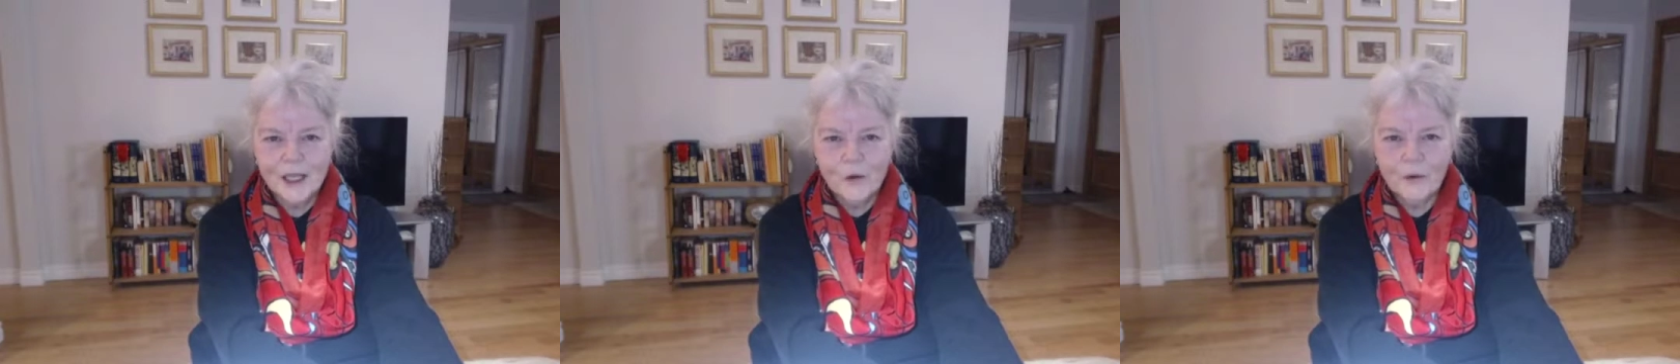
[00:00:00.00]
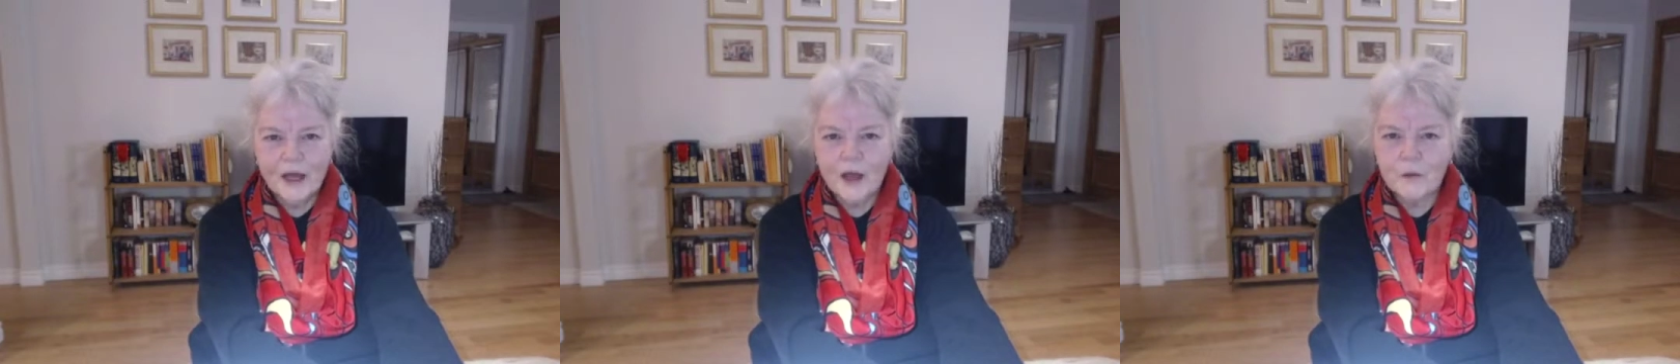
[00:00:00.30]

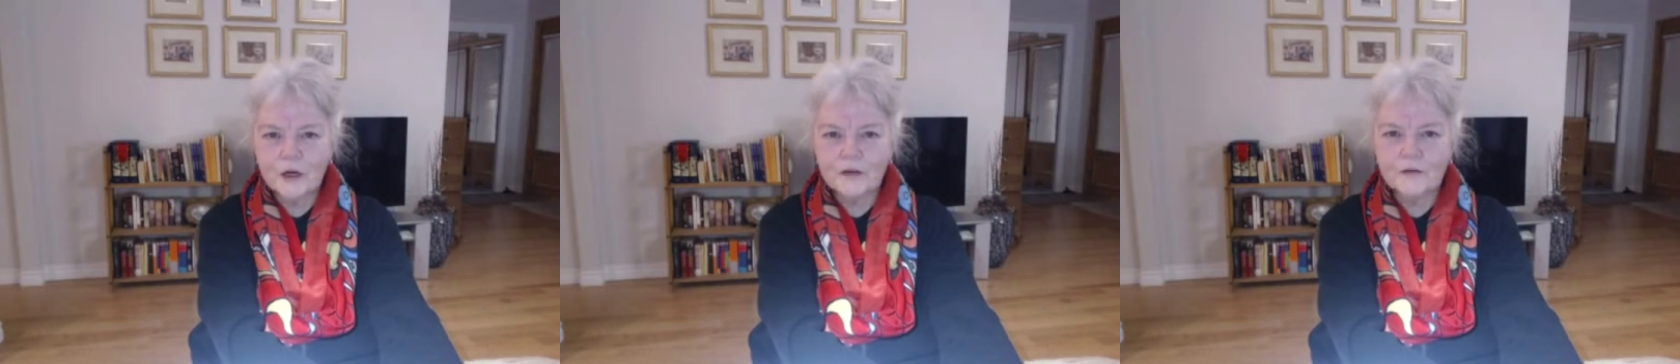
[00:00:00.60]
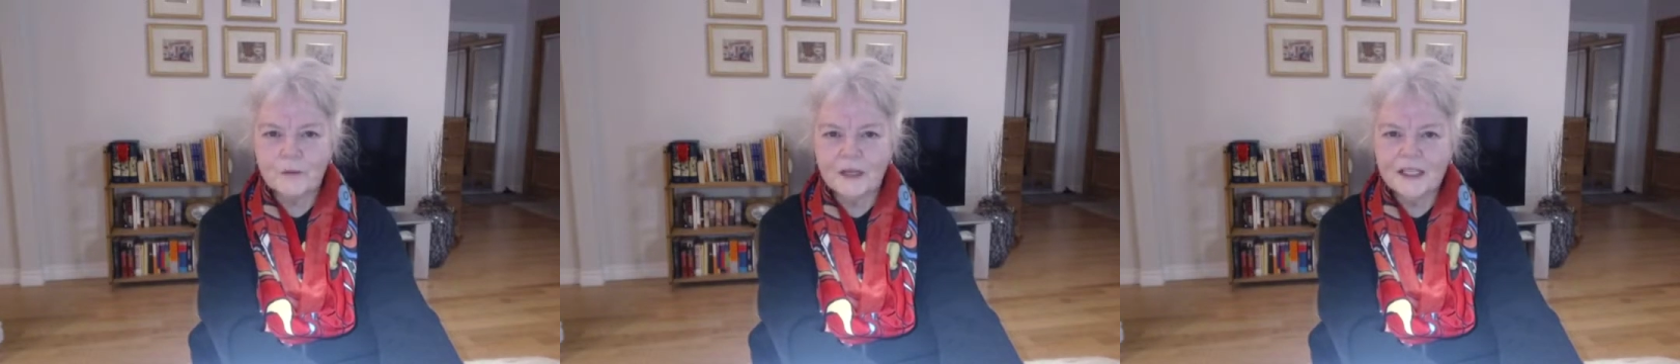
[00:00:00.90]
where I worked for
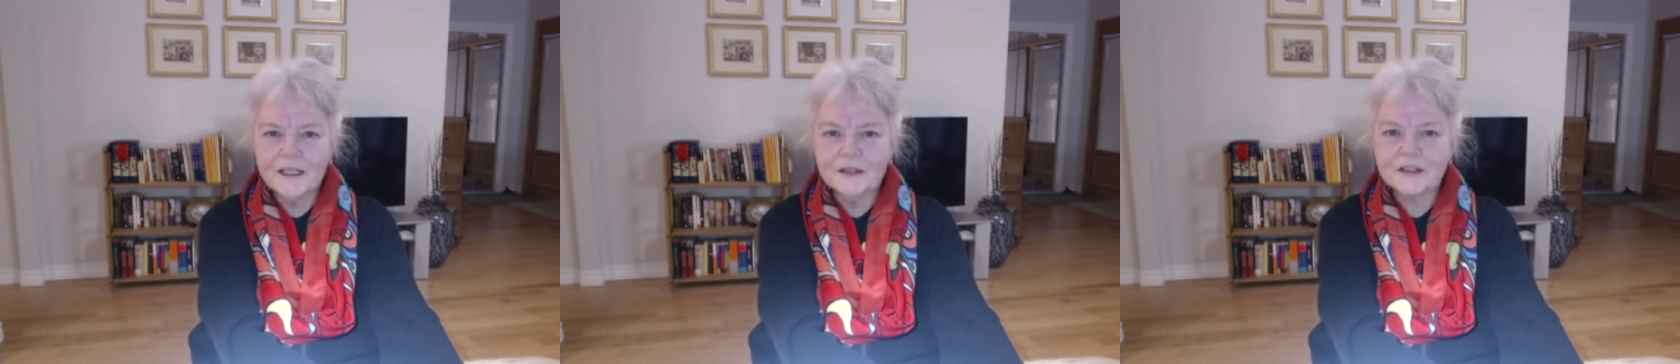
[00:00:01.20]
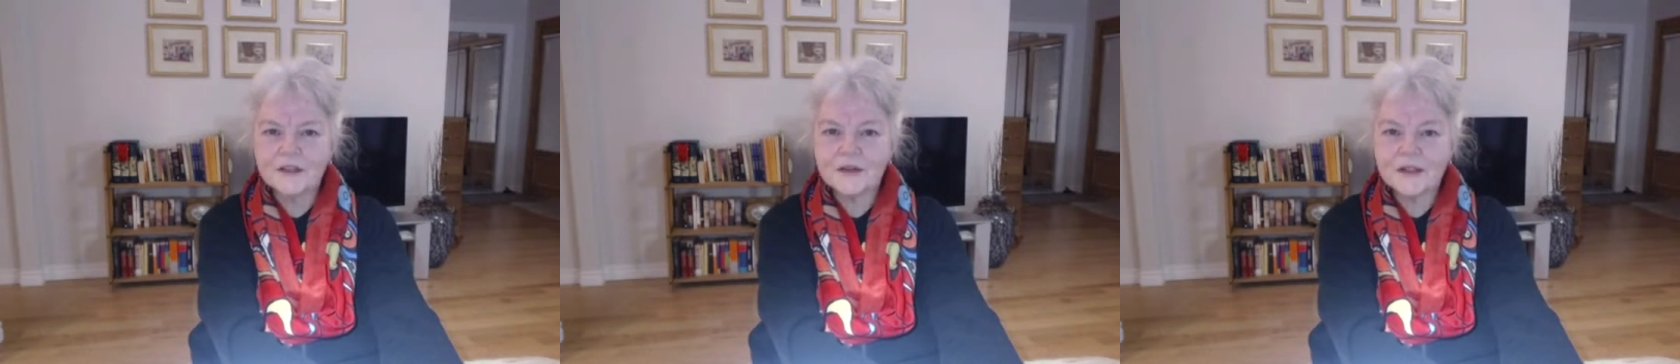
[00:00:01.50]
many
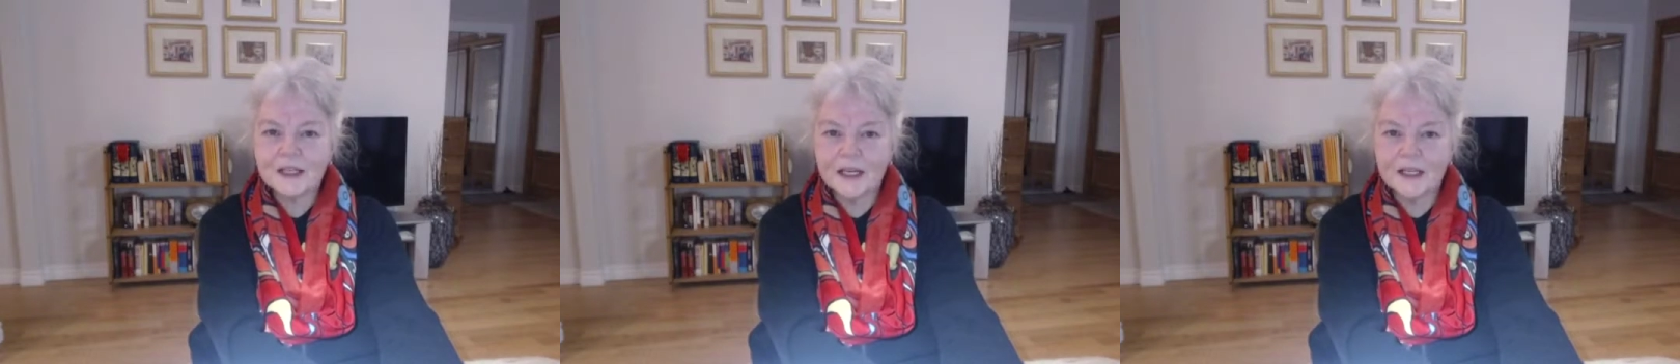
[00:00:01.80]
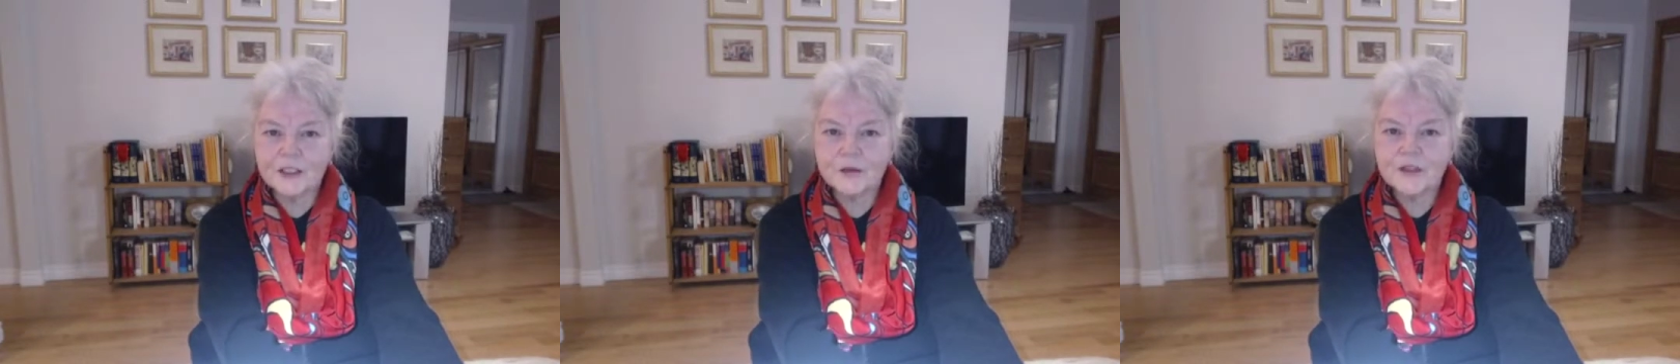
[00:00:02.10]
years as a
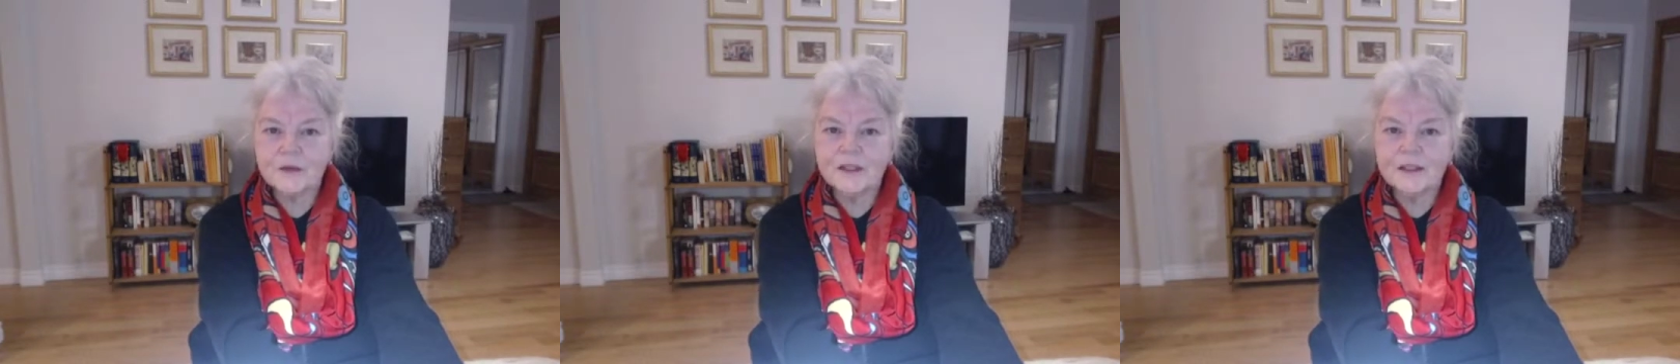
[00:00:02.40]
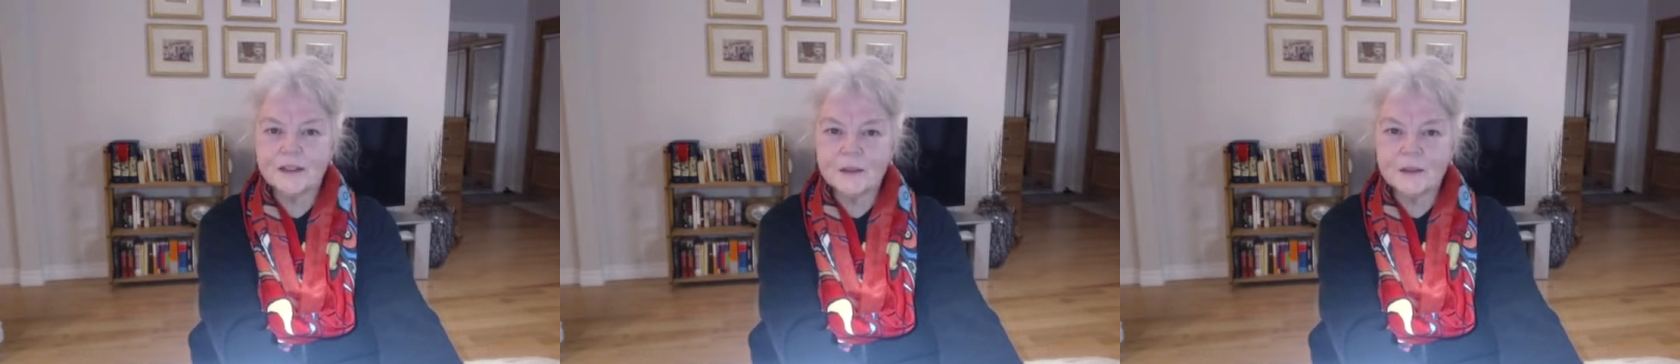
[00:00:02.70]
psychiatrist within the